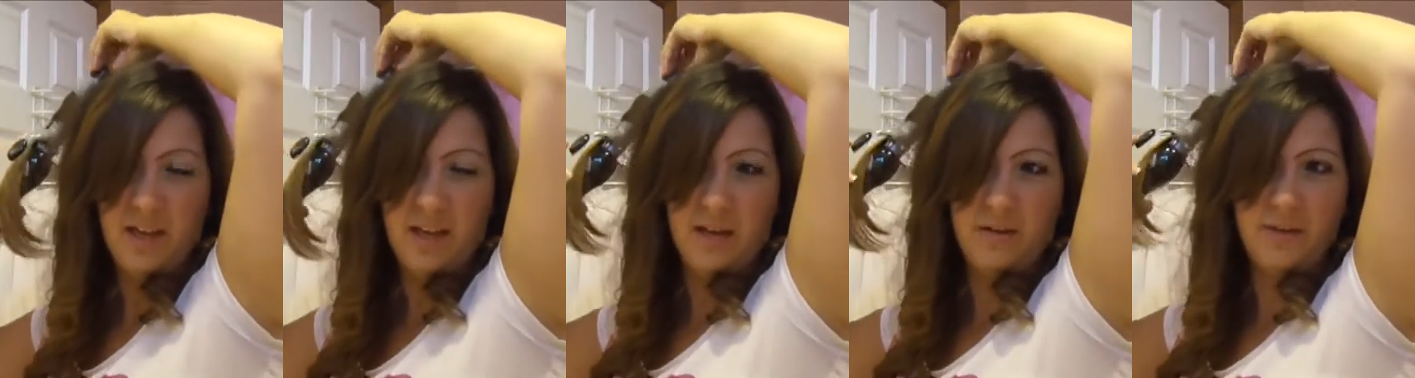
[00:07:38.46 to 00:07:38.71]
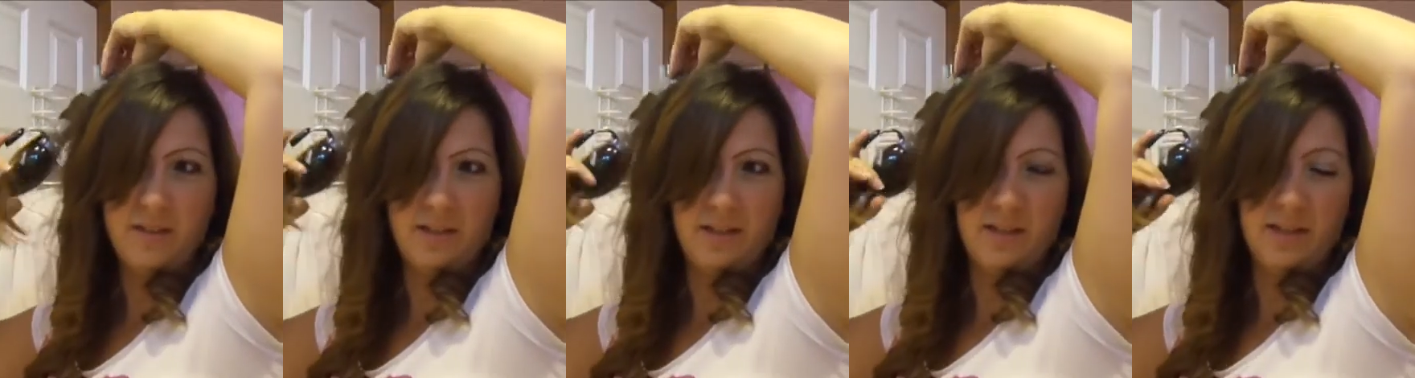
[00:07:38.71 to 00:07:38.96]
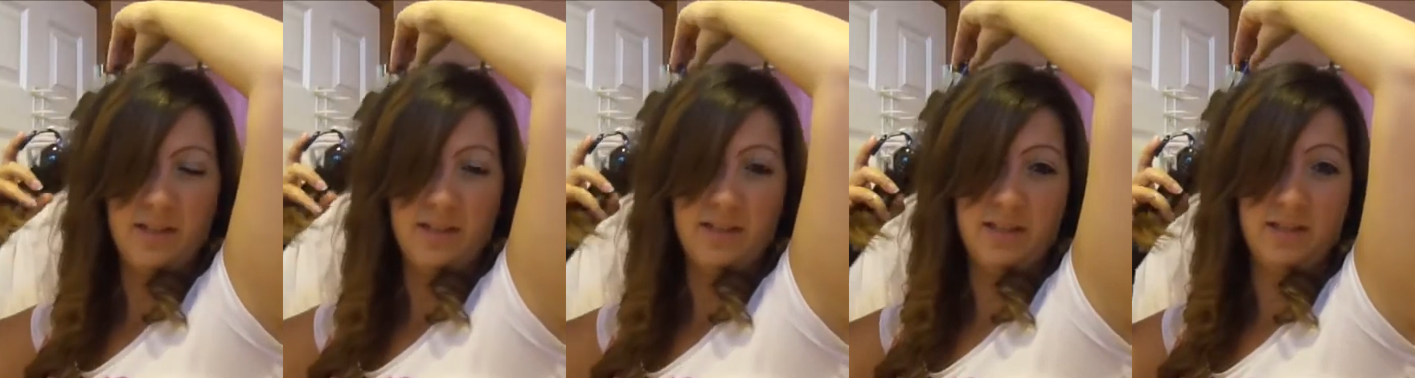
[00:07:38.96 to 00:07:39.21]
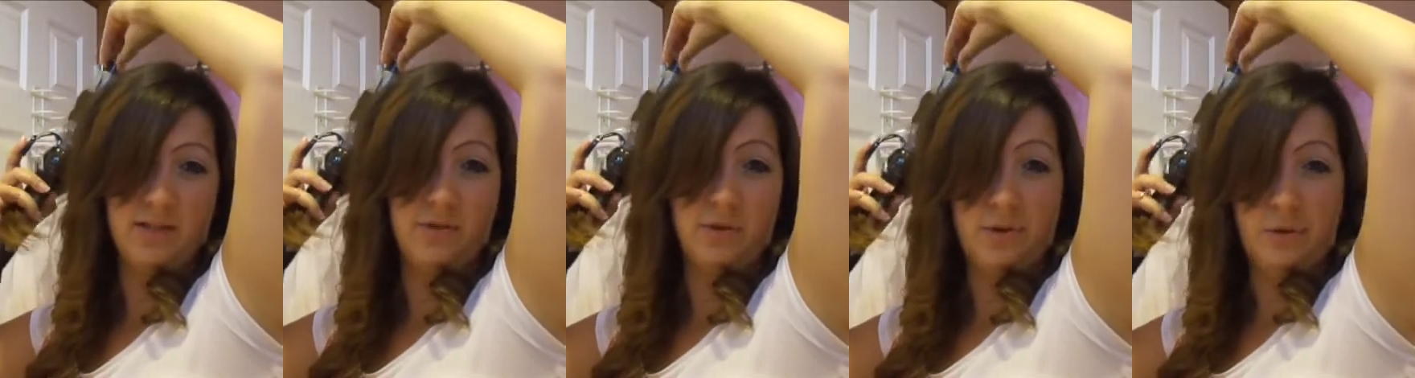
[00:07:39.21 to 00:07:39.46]
I always thought
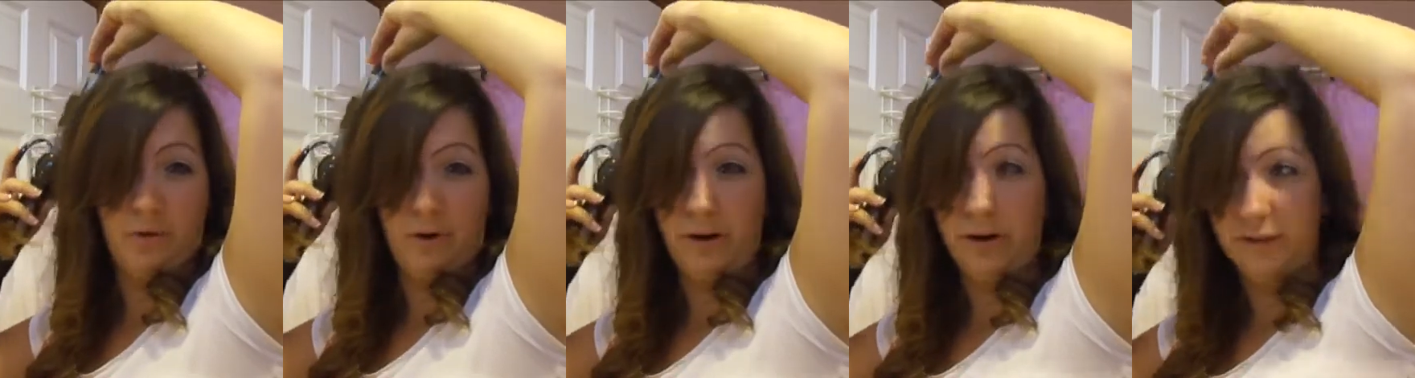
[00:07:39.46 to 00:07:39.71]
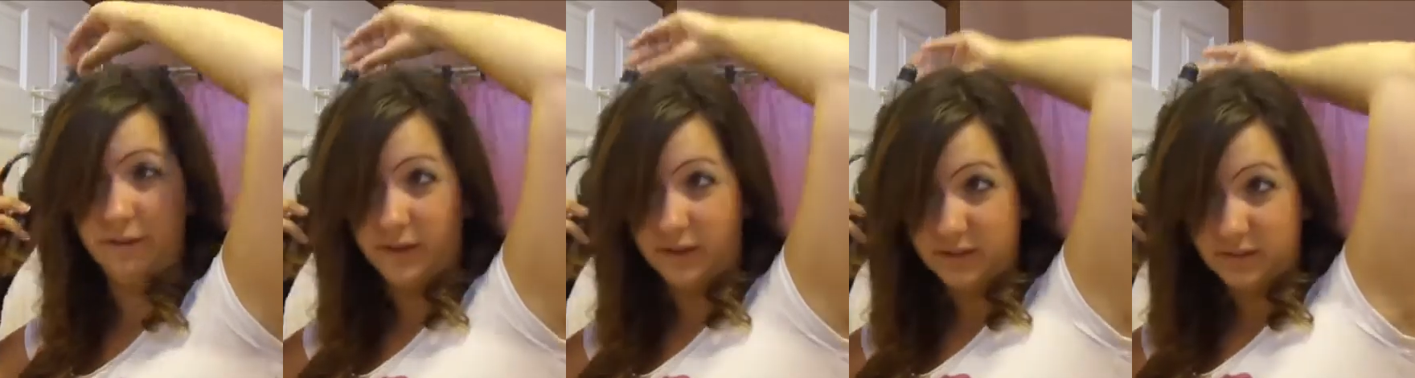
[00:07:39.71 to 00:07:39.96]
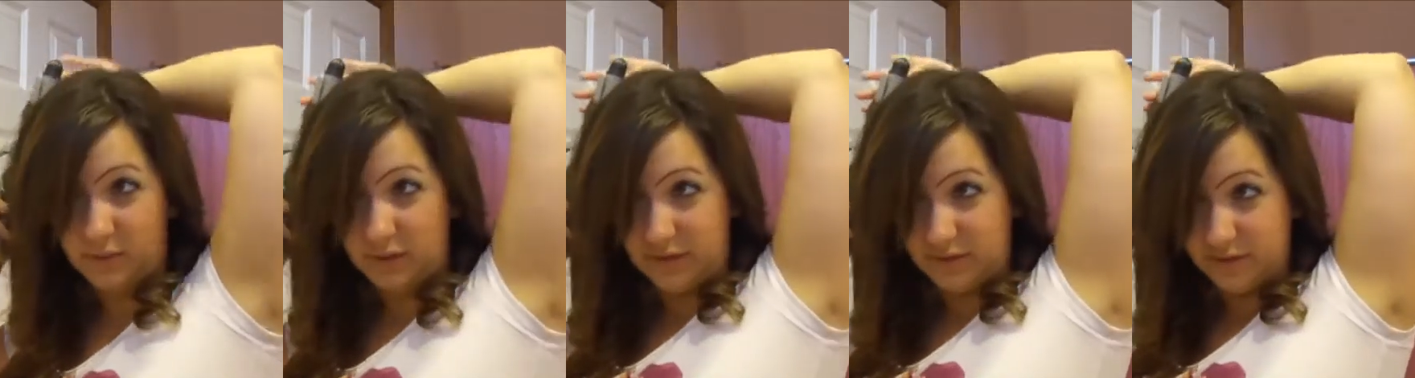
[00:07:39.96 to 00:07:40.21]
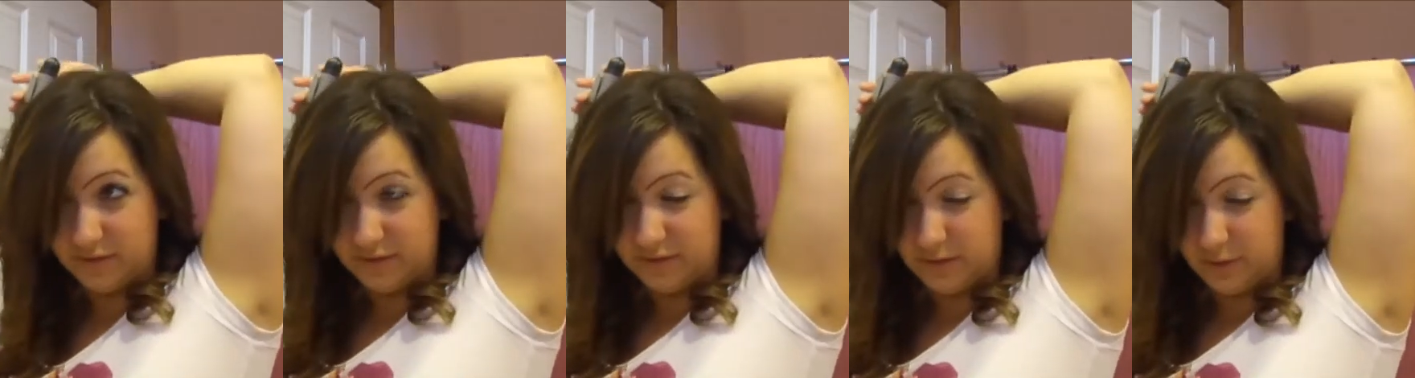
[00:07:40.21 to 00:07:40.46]
these tutorial things were a
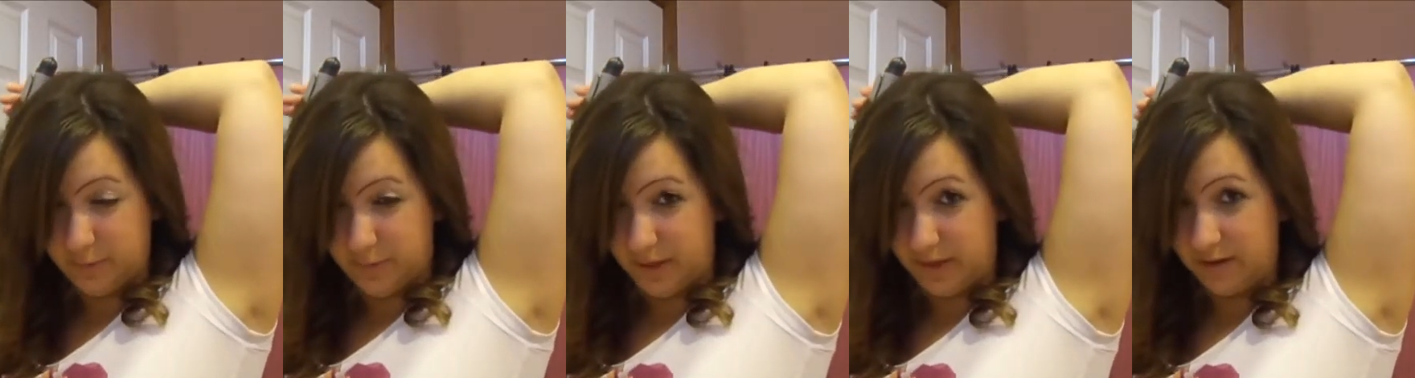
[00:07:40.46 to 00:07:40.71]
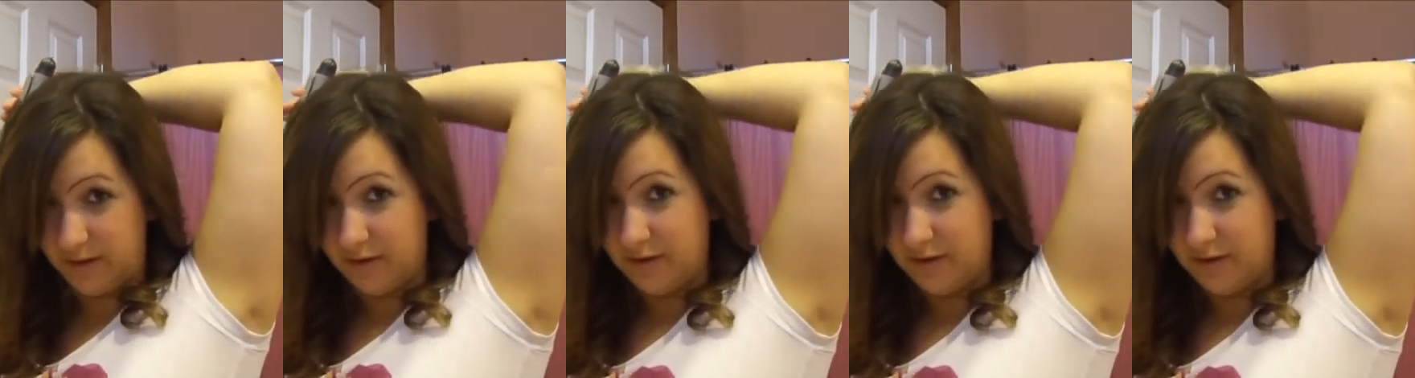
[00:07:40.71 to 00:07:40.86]
little stupid,